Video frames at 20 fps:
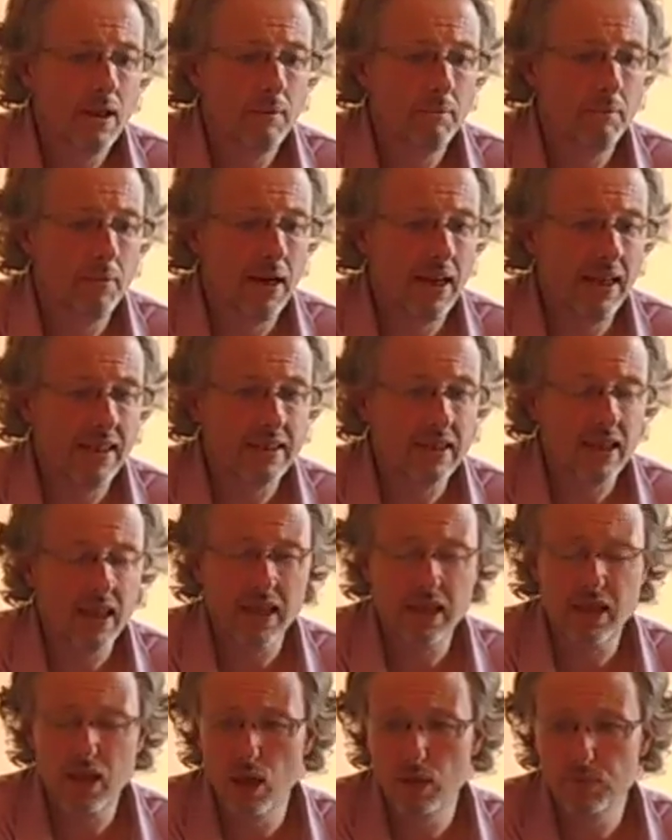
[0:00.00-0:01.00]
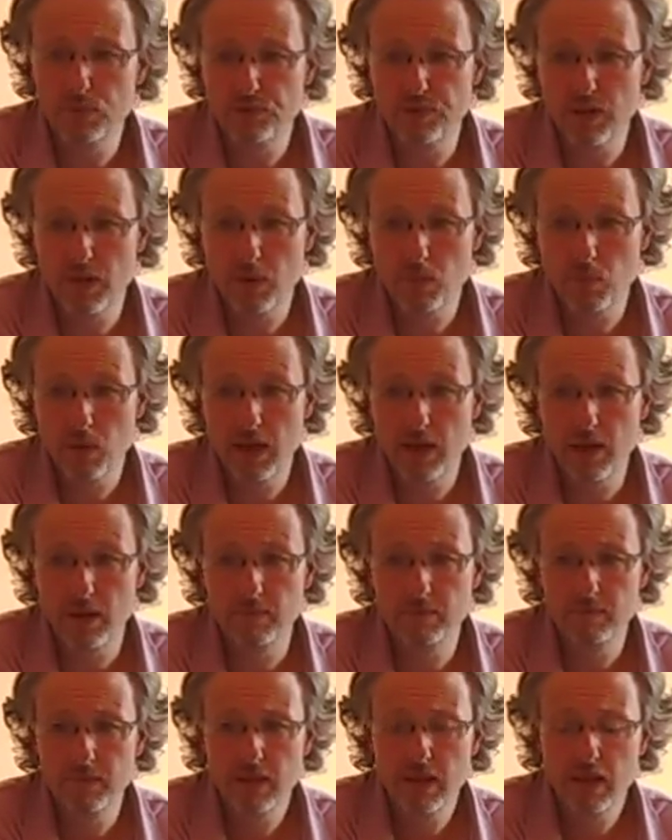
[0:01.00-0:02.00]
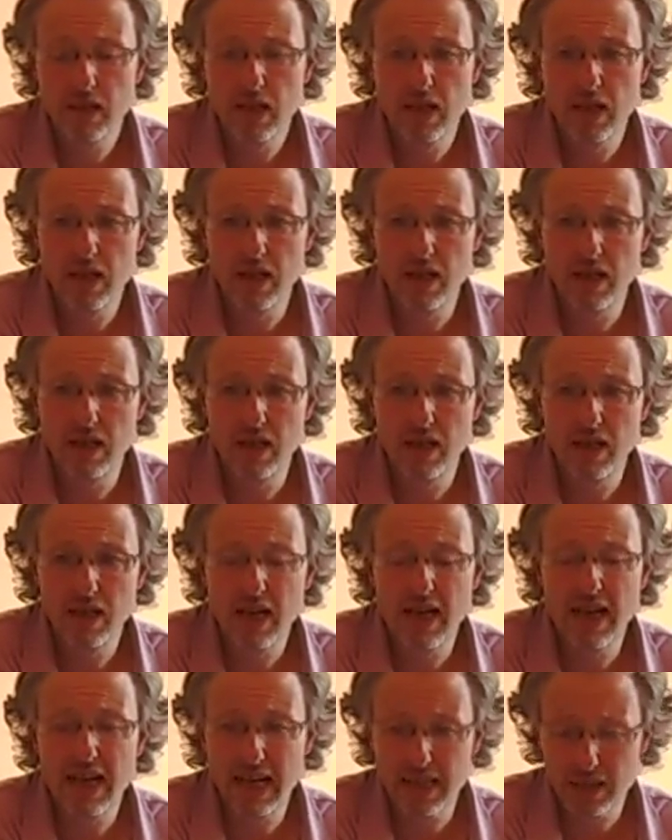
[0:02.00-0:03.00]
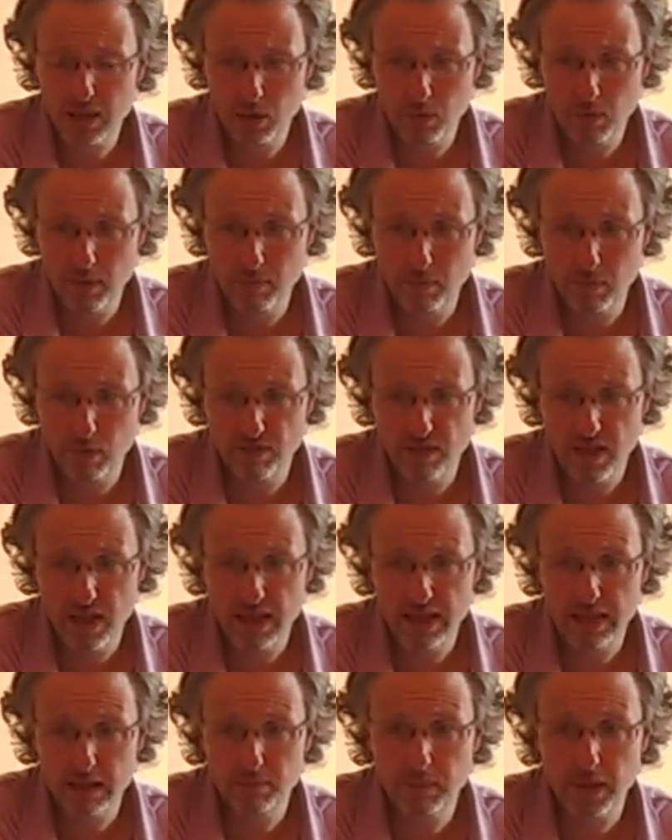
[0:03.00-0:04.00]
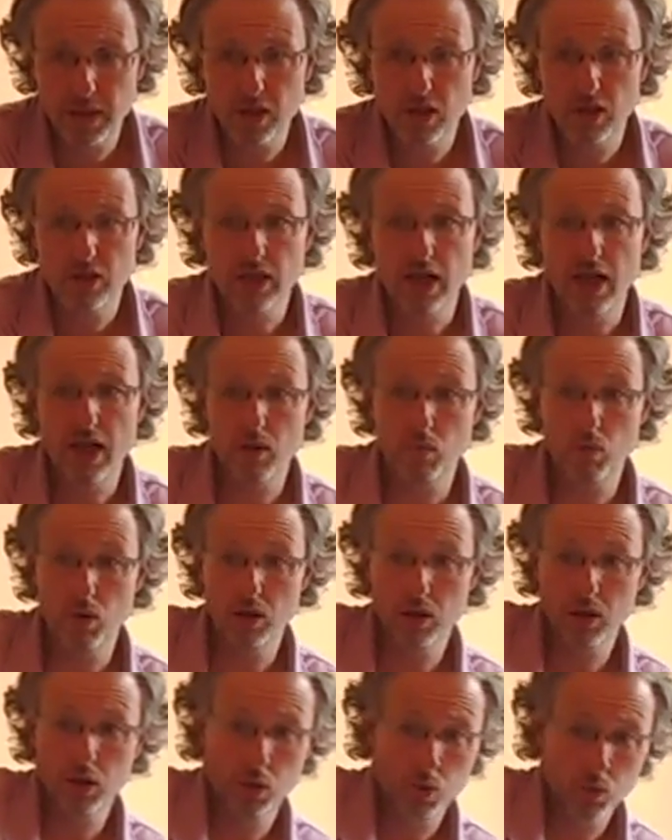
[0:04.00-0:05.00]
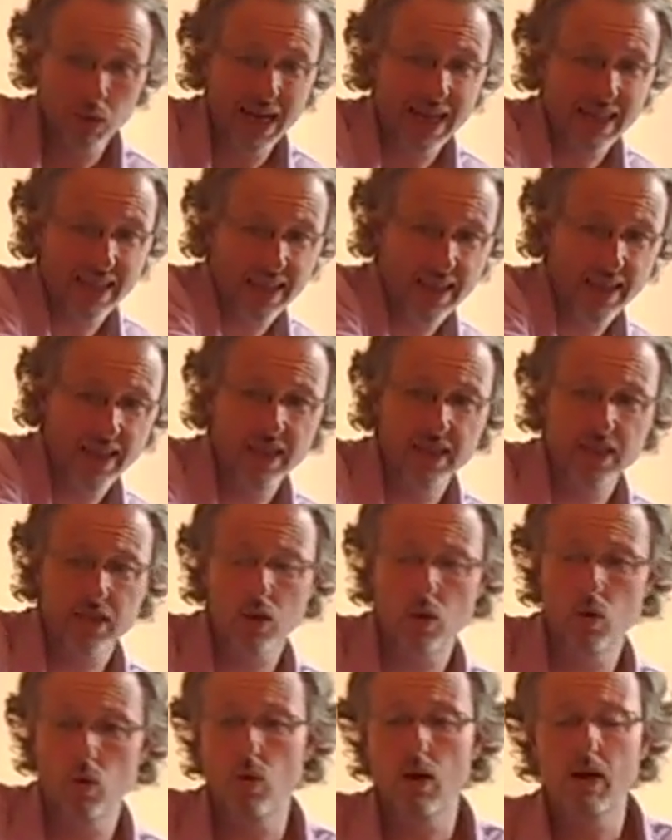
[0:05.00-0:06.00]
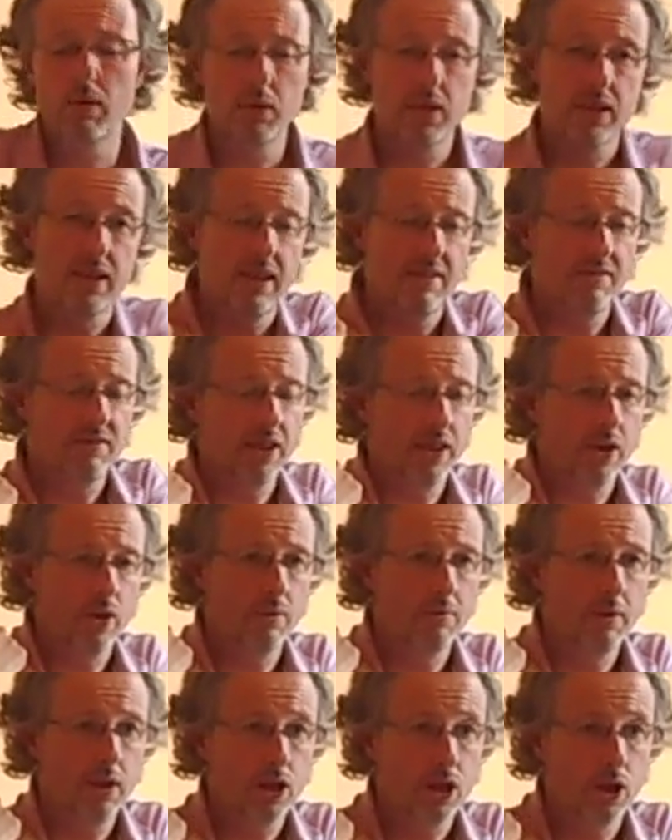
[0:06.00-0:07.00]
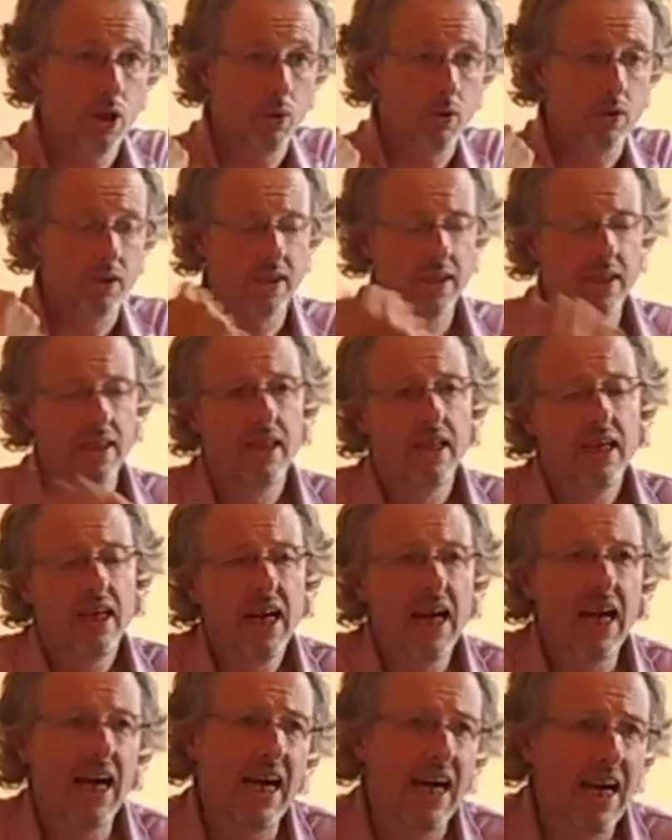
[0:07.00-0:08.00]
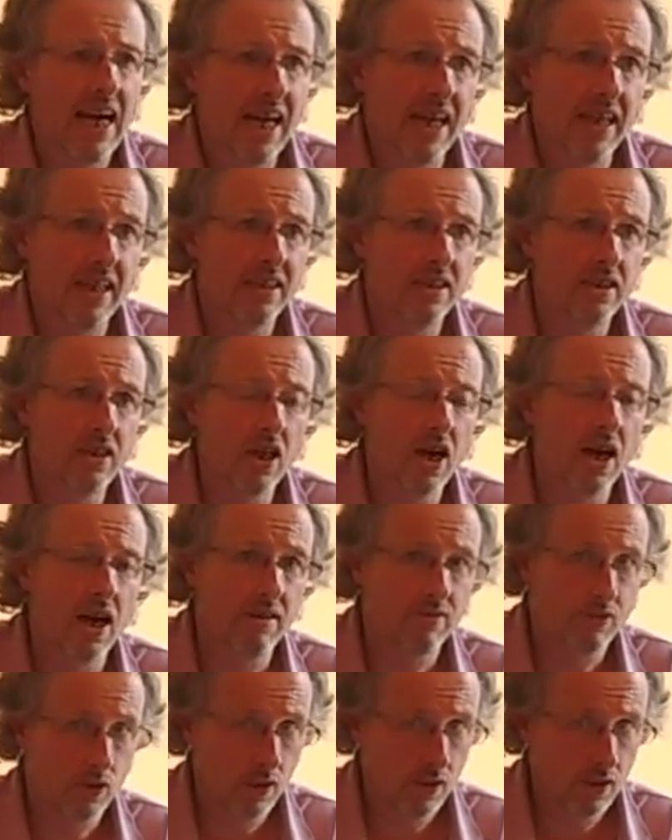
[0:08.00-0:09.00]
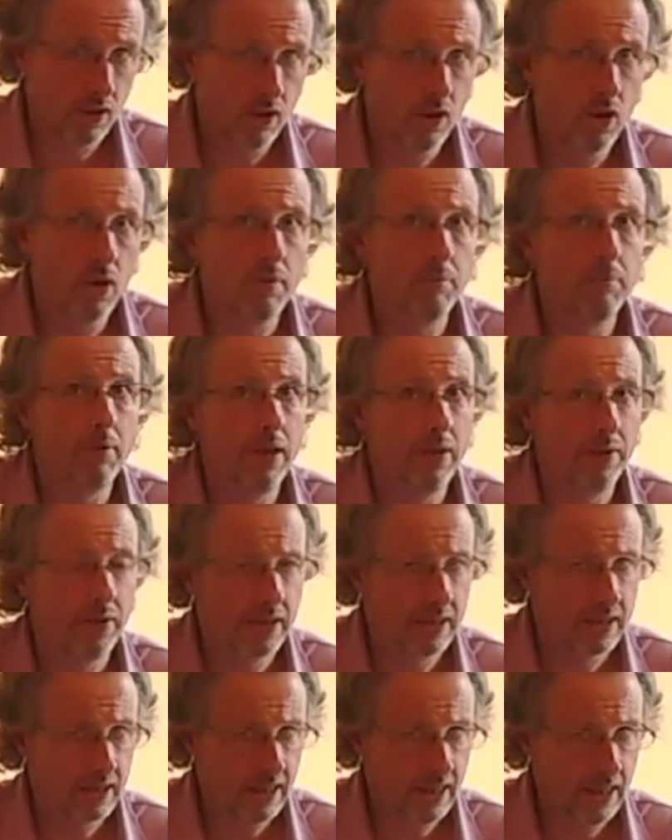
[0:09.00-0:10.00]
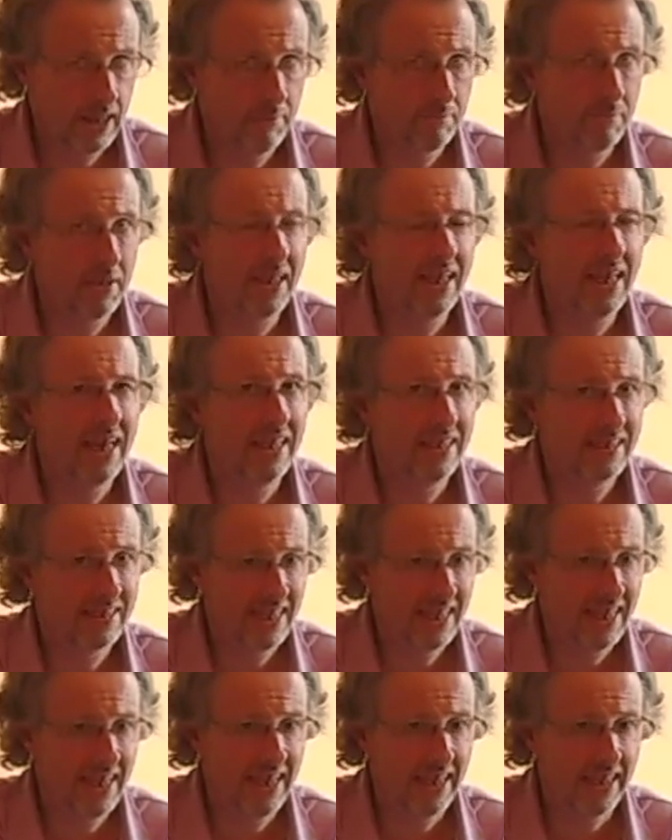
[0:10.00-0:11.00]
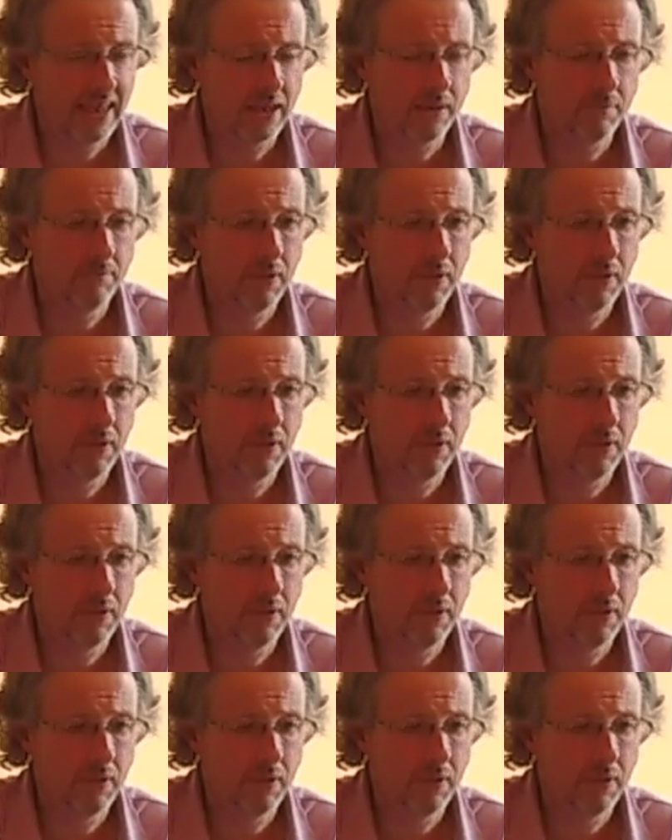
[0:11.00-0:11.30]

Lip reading: But I coped very well. I had to improvise because I was dragging it or I was lifting it on my shoulder, and after a long period it began to ache.